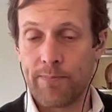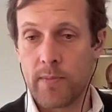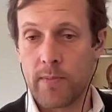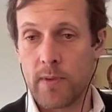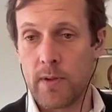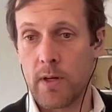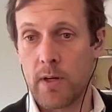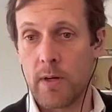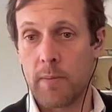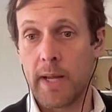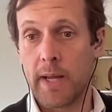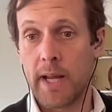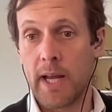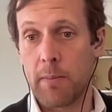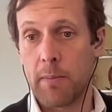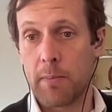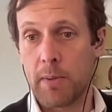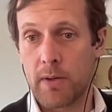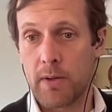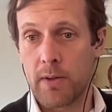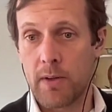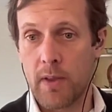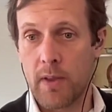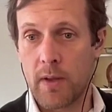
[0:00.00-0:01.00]
They're going to be
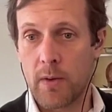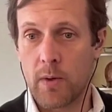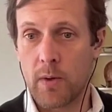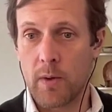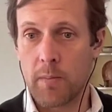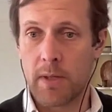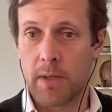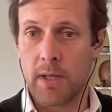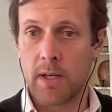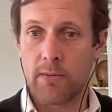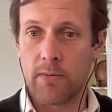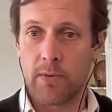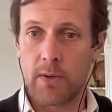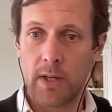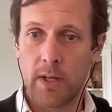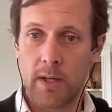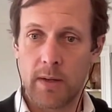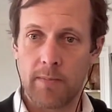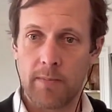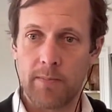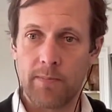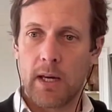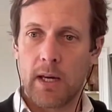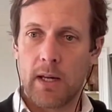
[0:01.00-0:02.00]
happier than they would be if you
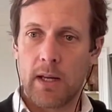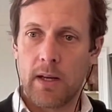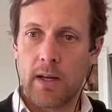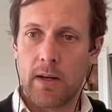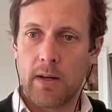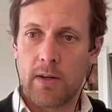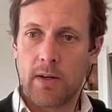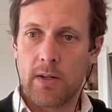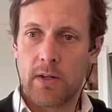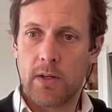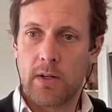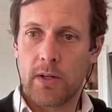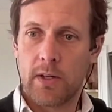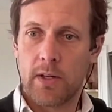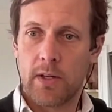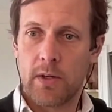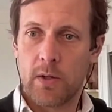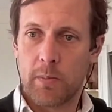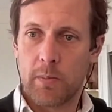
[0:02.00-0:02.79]
didn't. And you're going to do